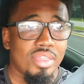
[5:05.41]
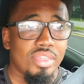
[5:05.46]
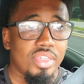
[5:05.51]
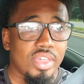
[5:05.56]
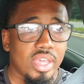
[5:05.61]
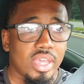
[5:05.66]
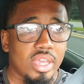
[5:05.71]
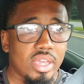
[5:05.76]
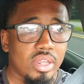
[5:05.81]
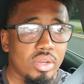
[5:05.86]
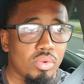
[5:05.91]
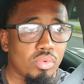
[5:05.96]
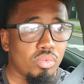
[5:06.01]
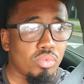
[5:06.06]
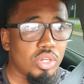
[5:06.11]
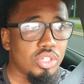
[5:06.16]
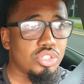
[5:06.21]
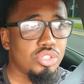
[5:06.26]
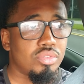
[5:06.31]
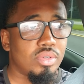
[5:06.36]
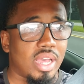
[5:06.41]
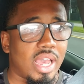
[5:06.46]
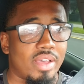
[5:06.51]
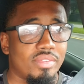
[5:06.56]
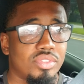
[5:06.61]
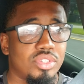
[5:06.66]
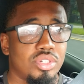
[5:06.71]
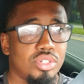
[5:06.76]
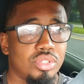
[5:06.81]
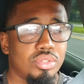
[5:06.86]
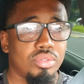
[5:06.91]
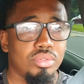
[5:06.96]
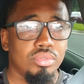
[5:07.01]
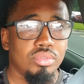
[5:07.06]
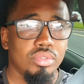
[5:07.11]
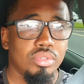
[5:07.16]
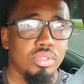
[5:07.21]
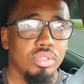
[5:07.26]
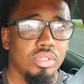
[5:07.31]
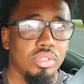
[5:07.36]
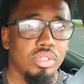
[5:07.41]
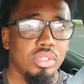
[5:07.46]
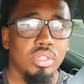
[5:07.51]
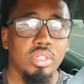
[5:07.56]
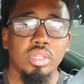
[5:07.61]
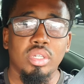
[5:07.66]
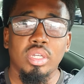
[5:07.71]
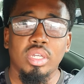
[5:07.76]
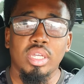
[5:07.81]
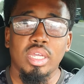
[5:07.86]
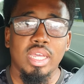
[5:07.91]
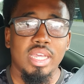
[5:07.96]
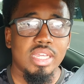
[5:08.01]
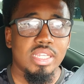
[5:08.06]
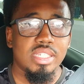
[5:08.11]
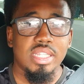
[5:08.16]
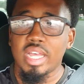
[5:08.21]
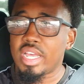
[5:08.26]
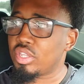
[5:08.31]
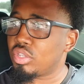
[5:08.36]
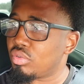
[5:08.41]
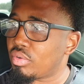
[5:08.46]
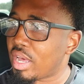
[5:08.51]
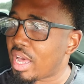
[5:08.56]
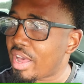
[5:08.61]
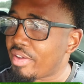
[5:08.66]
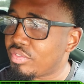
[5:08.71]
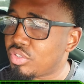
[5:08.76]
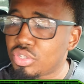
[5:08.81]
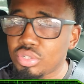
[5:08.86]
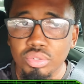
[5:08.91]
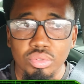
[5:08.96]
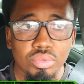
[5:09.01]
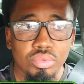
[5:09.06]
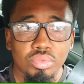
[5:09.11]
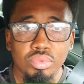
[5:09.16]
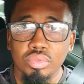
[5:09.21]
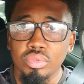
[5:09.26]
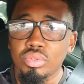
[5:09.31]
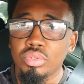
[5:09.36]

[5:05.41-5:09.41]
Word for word: Then what you have to do is that you have to